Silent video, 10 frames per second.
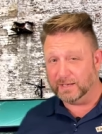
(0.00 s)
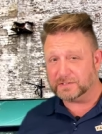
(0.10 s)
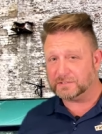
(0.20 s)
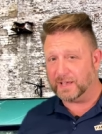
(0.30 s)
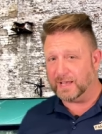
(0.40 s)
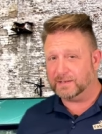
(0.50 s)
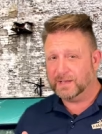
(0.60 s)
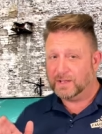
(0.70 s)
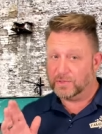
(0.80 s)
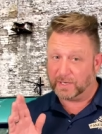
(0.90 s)
It is
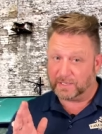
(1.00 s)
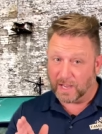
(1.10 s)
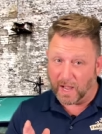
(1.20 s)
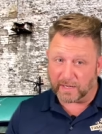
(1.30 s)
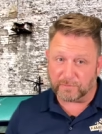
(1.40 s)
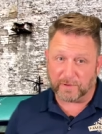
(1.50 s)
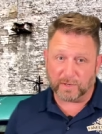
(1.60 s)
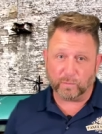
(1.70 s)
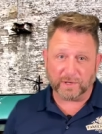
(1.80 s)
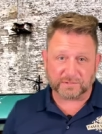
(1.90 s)
said that God
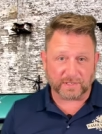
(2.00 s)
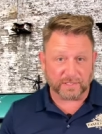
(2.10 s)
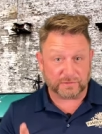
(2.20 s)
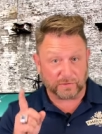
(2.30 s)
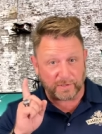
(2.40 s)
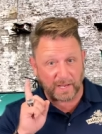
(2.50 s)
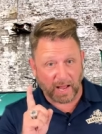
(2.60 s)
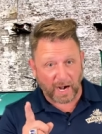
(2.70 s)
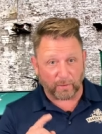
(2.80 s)
invented whiskey so the